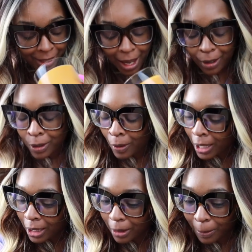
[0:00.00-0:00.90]
y'all know
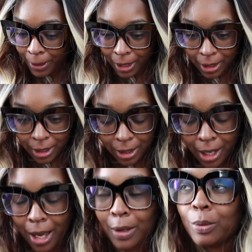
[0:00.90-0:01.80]
i love peach
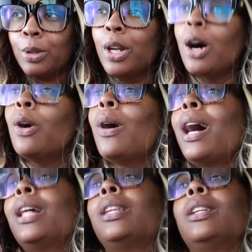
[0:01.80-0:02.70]
y'all know
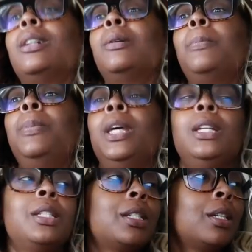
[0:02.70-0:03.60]
i love
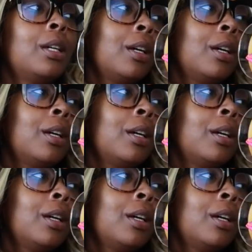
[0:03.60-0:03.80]
peach